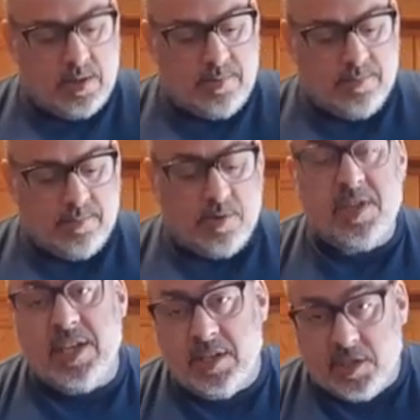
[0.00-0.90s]
or the
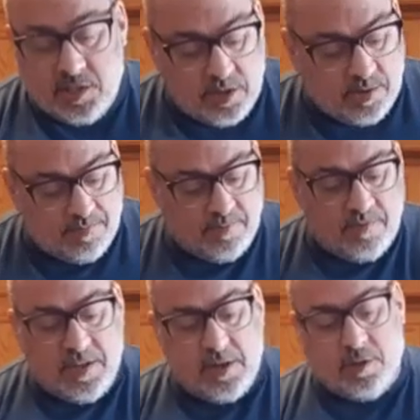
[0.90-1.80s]
yeast is going to
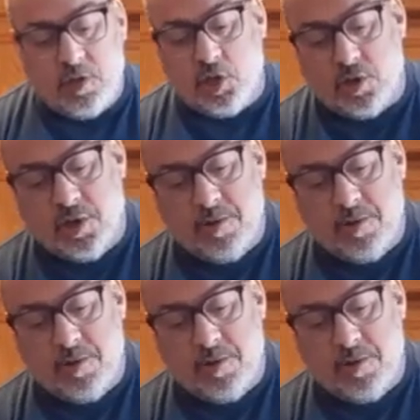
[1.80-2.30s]
feed on the sugar.